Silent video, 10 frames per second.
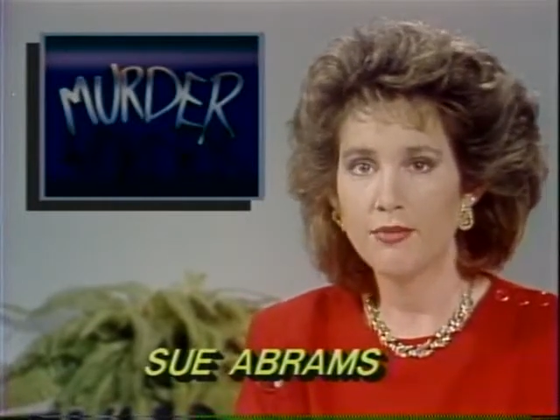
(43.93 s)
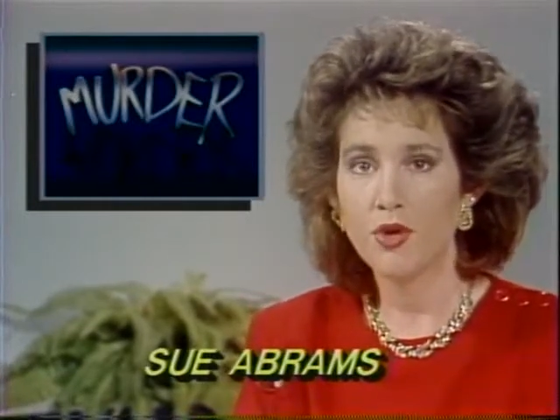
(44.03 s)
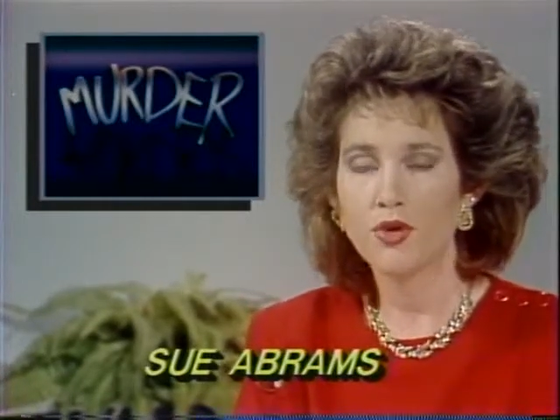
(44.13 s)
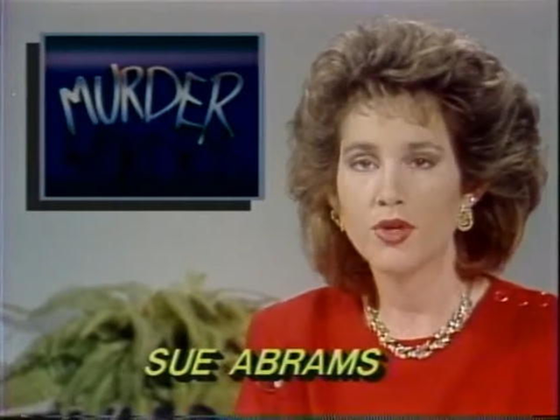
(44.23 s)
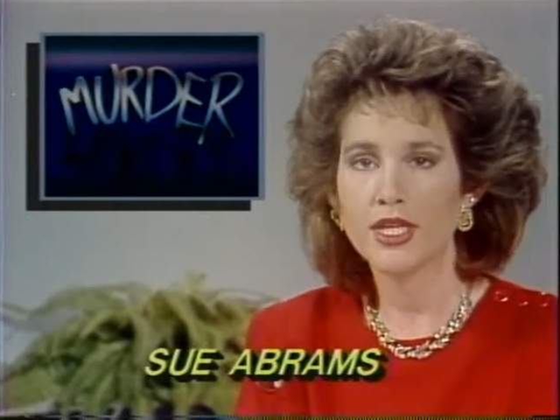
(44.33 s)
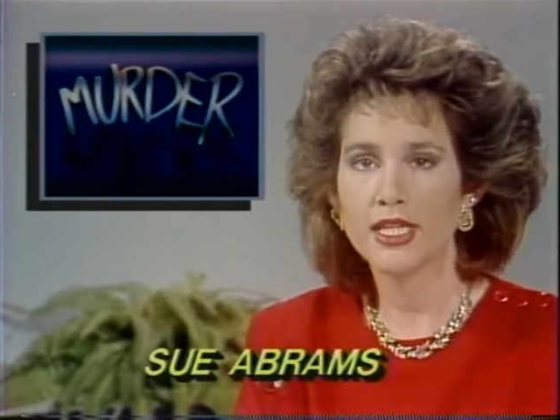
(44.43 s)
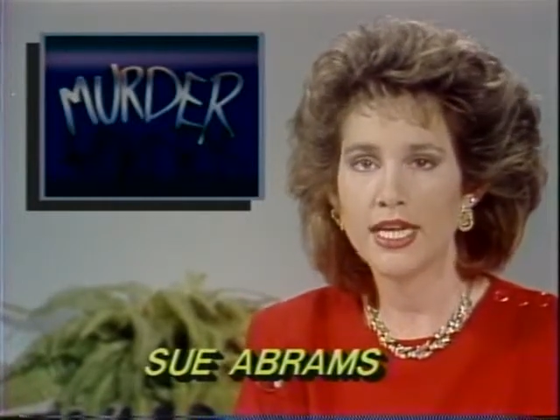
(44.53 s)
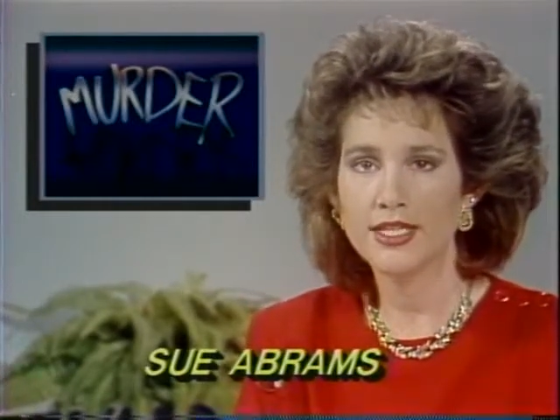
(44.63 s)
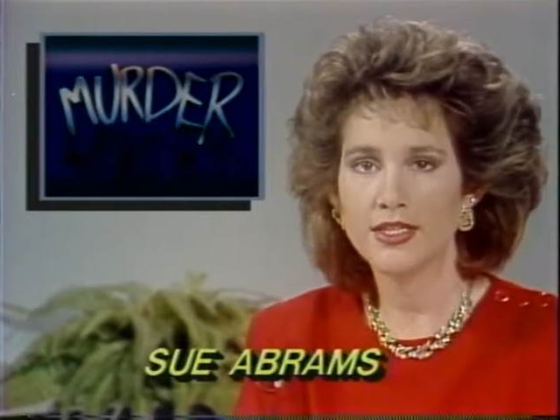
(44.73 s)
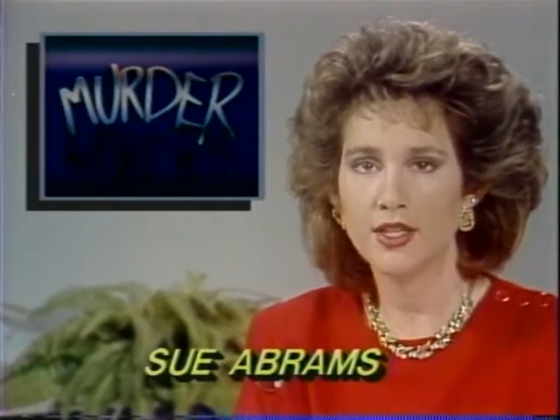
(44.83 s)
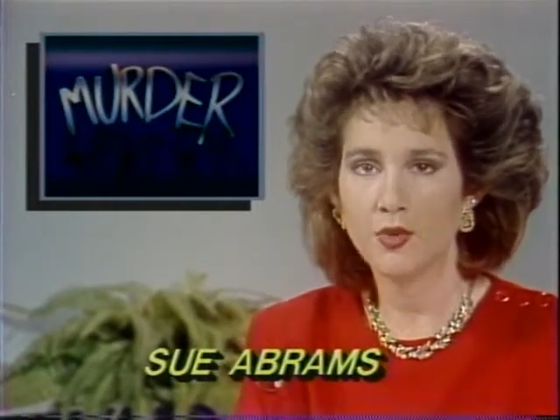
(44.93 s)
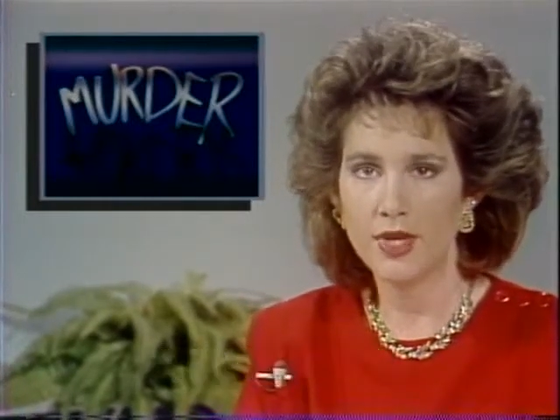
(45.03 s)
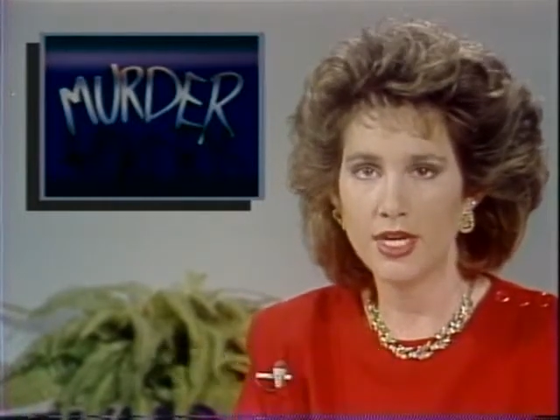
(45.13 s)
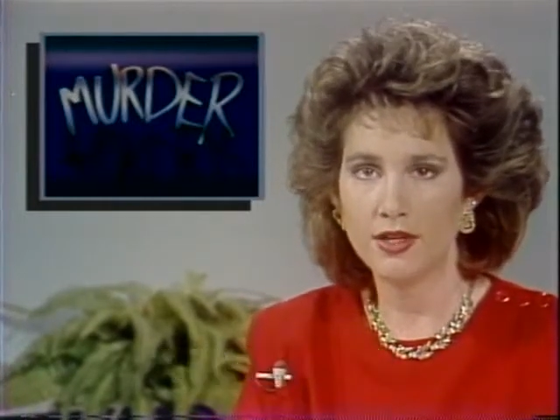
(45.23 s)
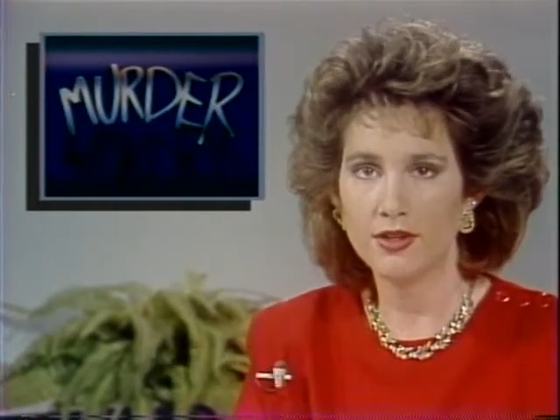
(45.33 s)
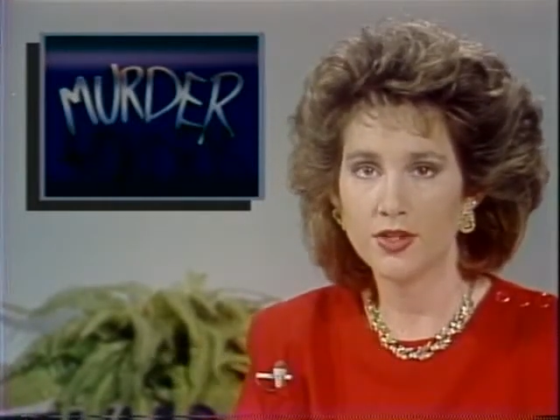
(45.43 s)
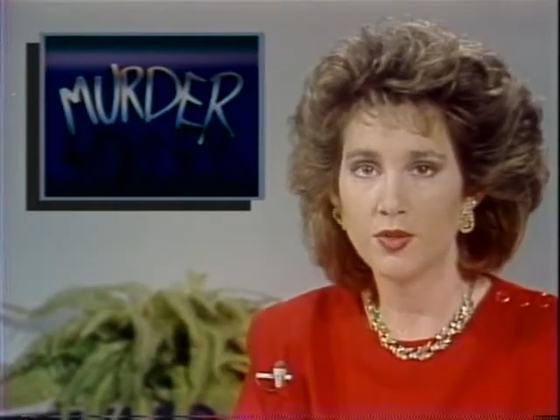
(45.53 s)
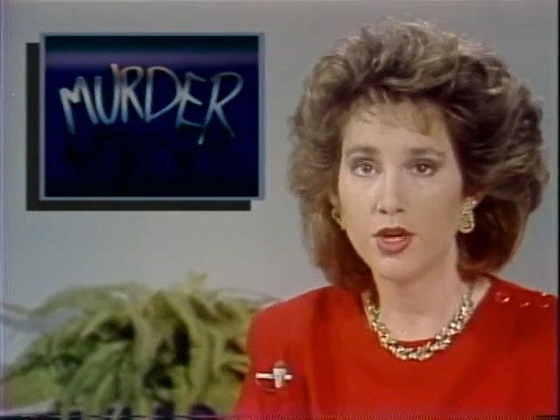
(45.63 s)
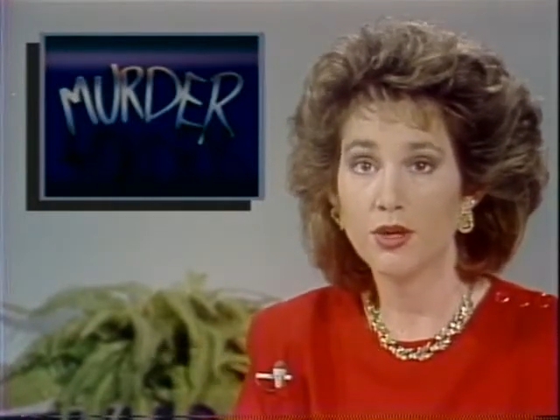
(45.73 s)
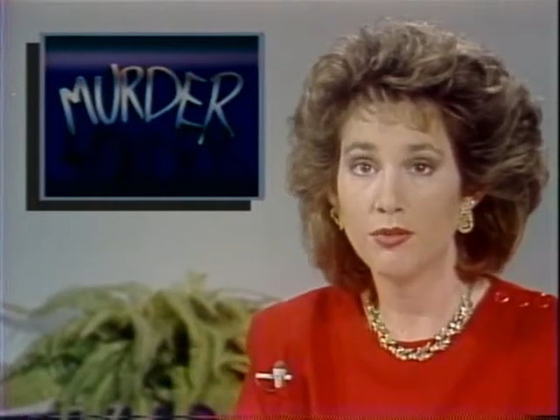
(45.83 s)
murder in less than a week, this
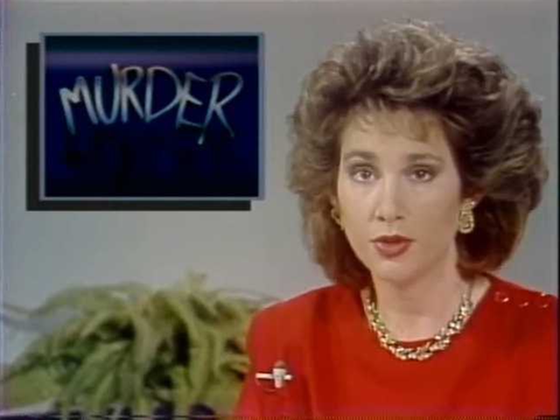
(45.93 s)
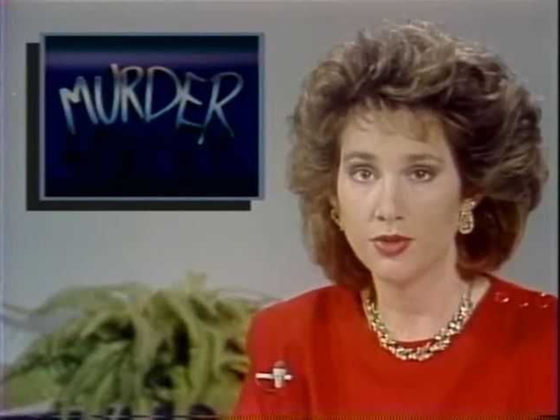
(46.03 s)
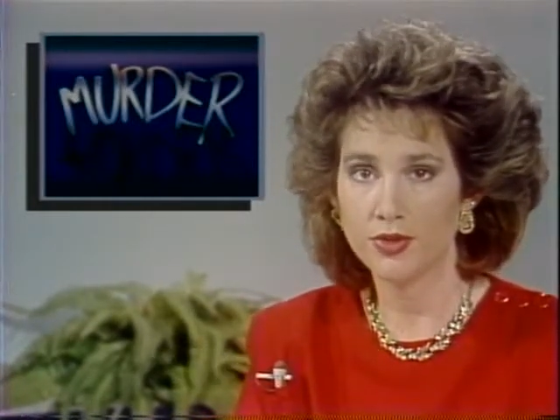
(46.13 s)
one a brutal